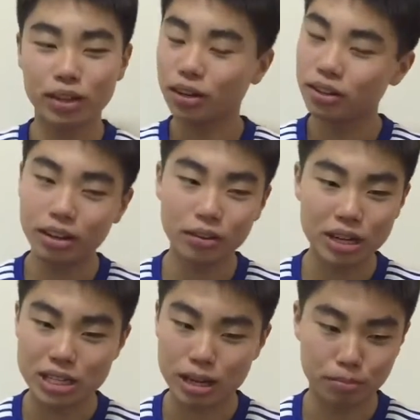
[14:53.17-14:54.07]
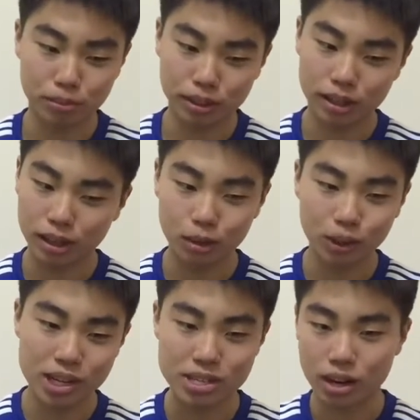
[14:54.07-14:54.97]
Another example,
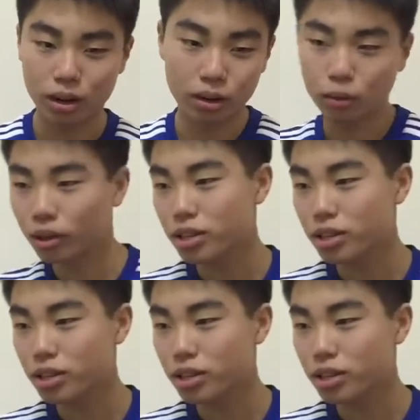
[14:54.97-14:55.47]
what is there?